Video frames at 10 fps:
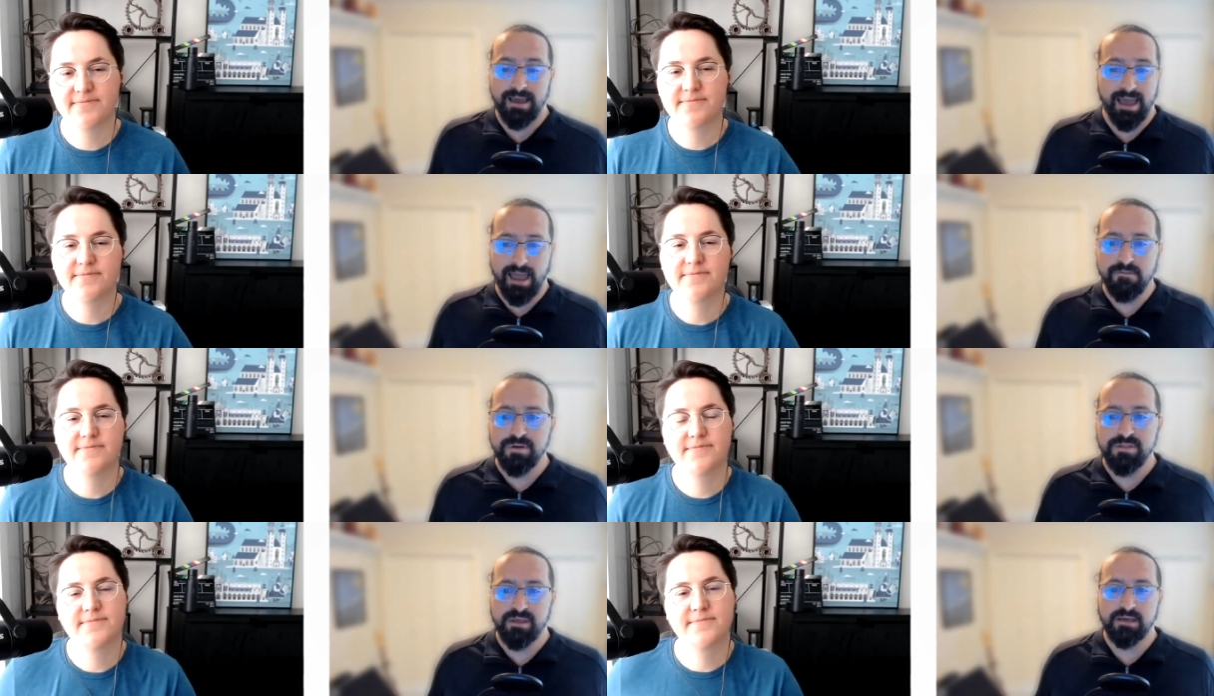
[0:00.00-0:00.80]

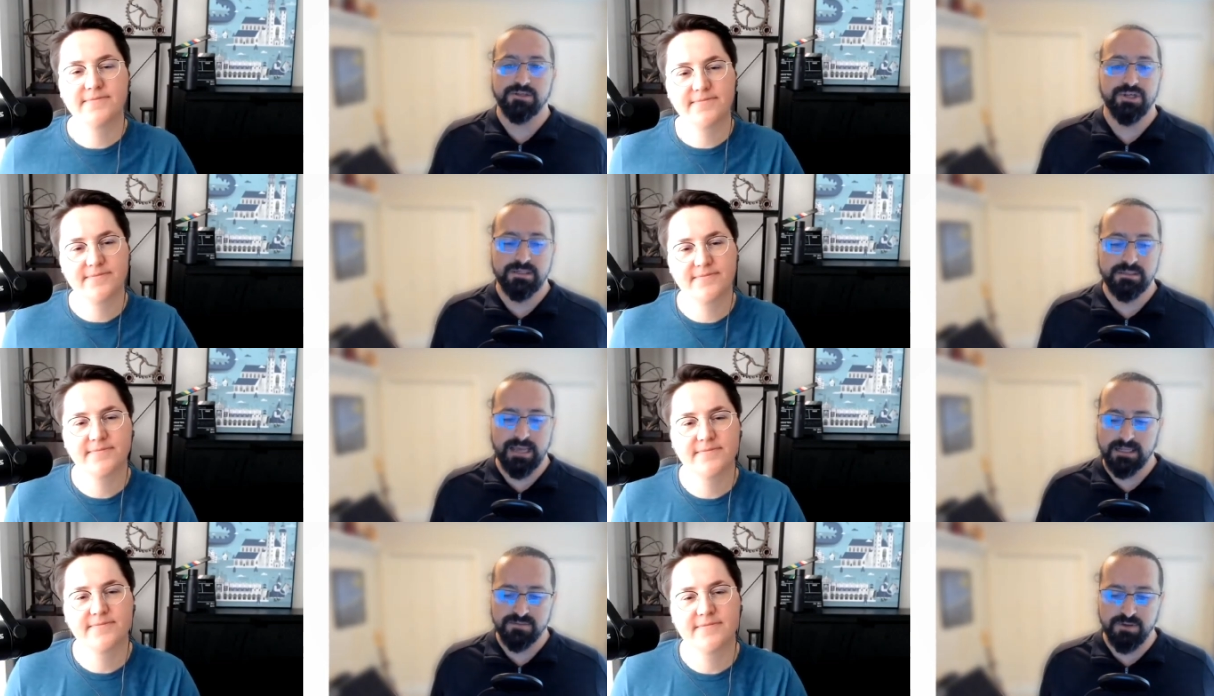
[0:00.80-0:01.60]
Speaker 1: everything just
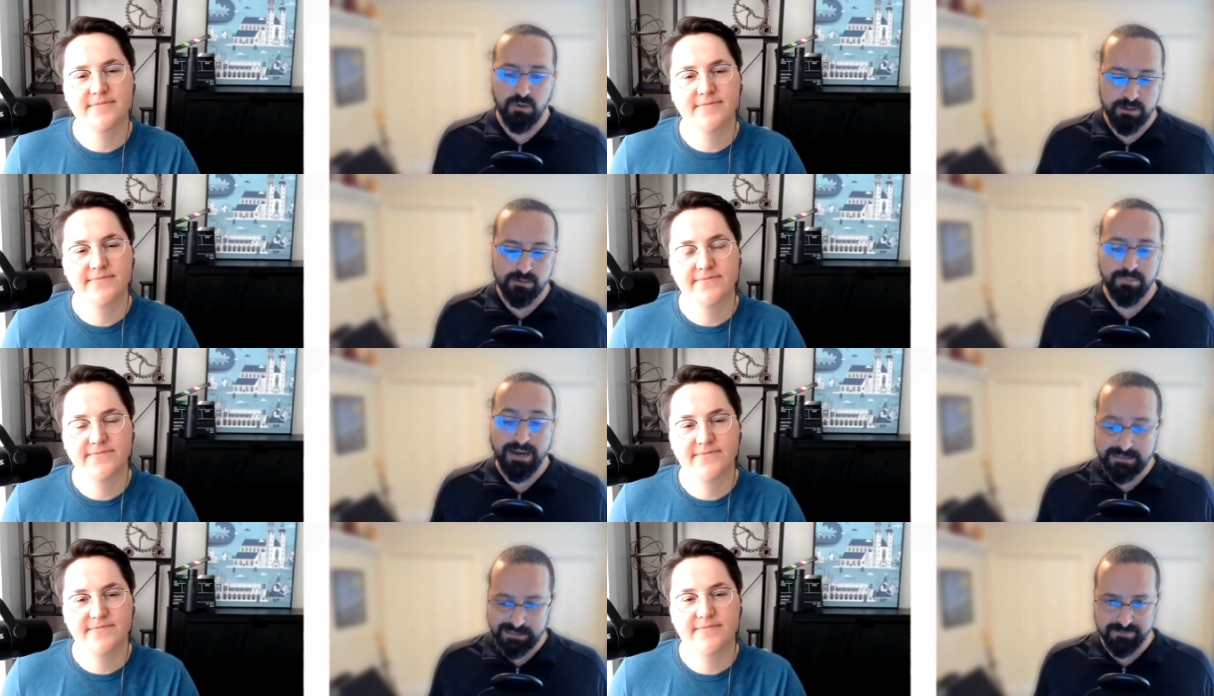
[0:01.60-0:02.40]
gets V-ordered
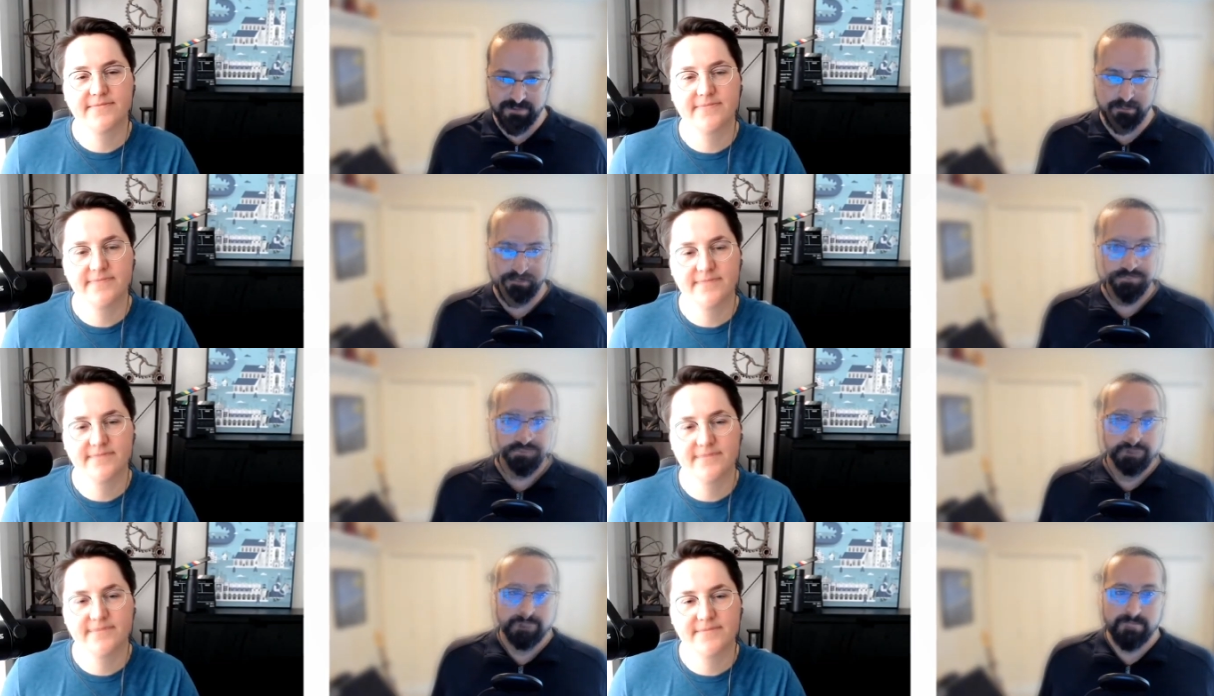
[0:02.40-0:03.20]
by default.
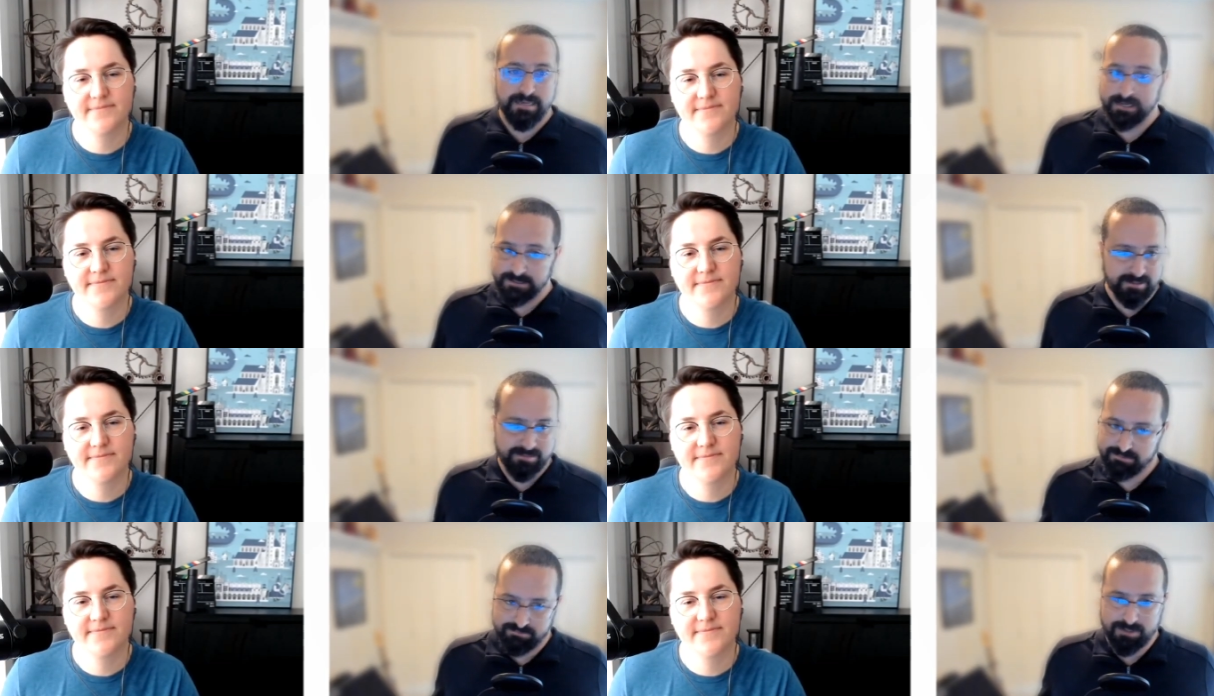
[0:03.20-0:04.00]
It
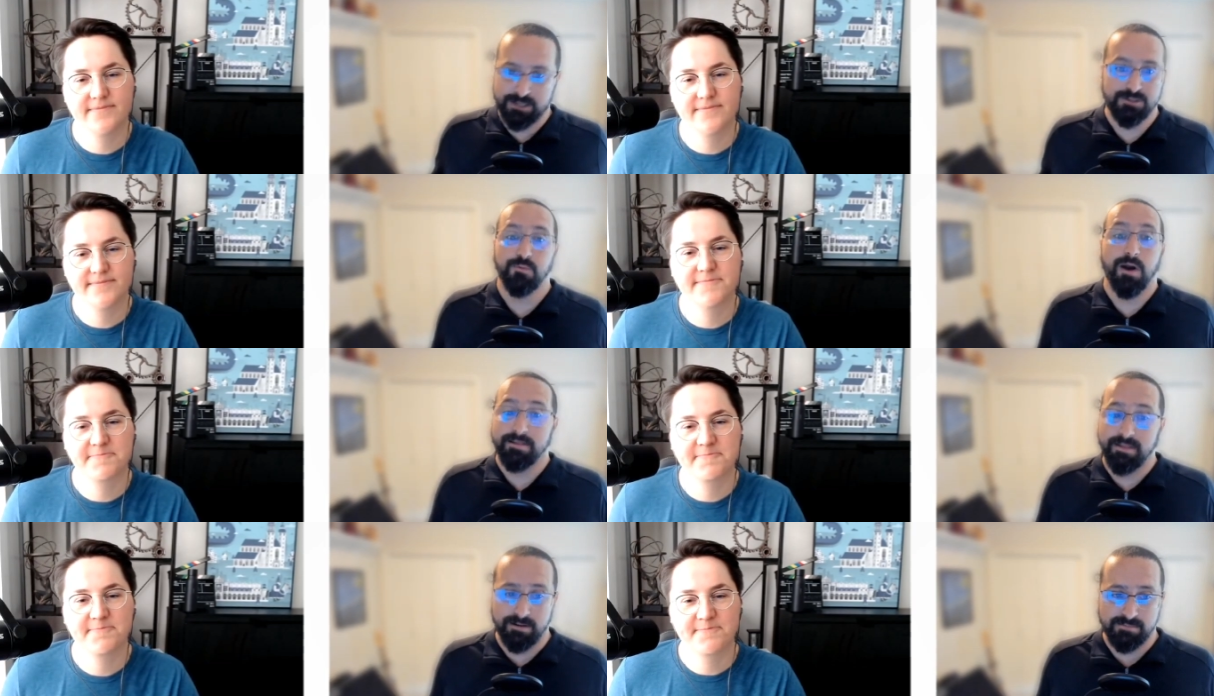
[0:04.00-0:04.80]
is
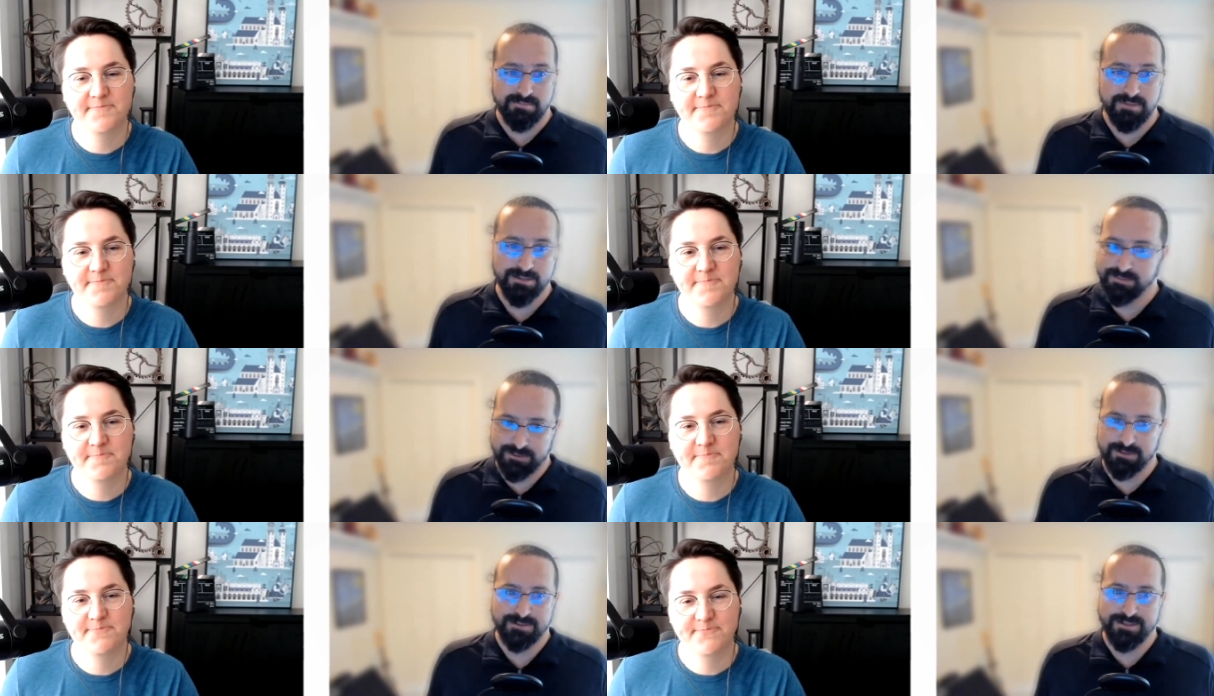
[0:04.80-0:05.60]
right there.
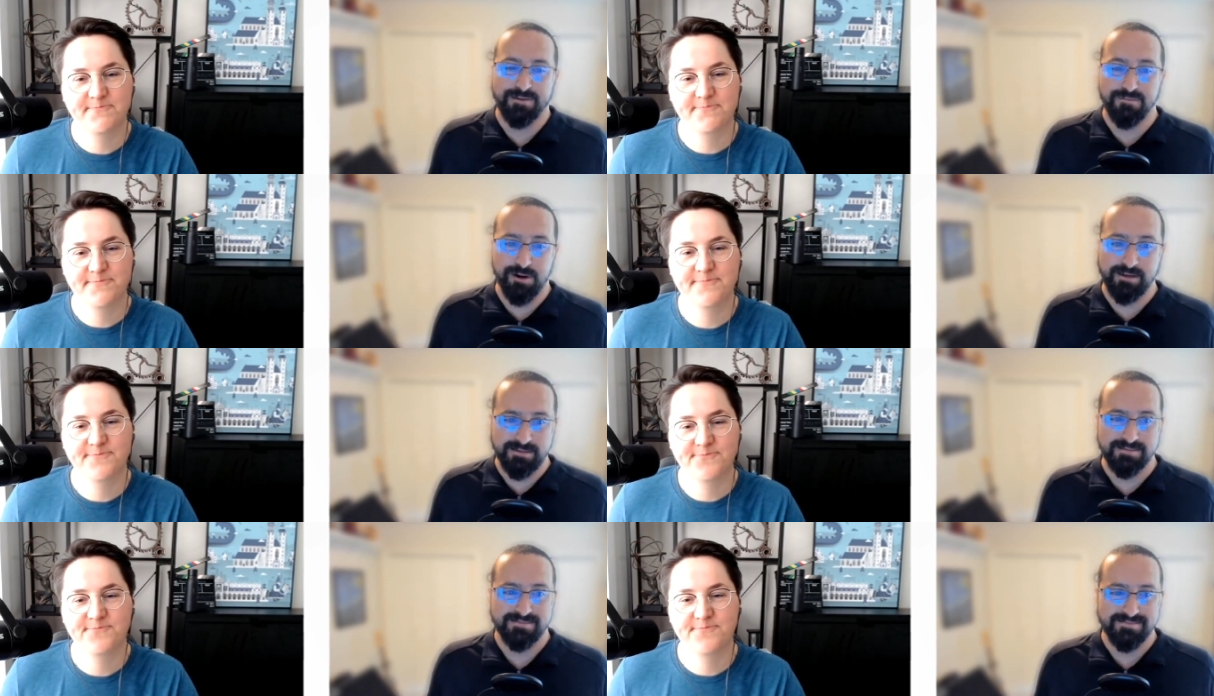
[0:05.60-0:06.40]
It's there for
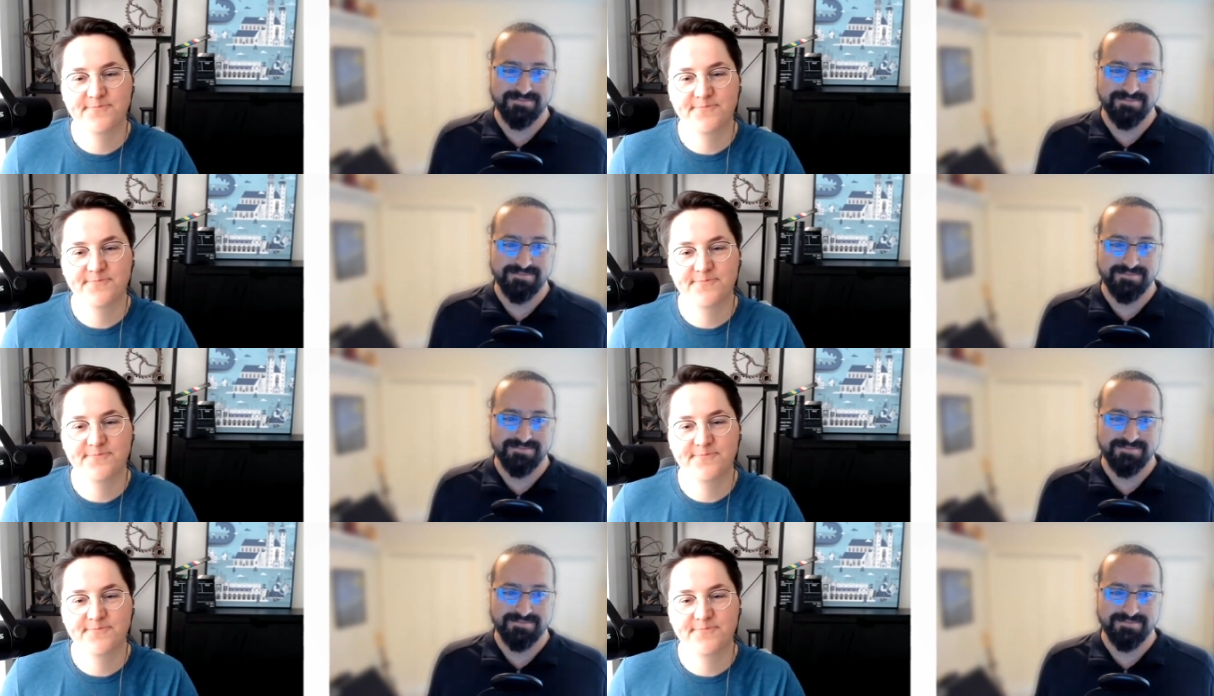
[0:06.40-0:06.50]
us.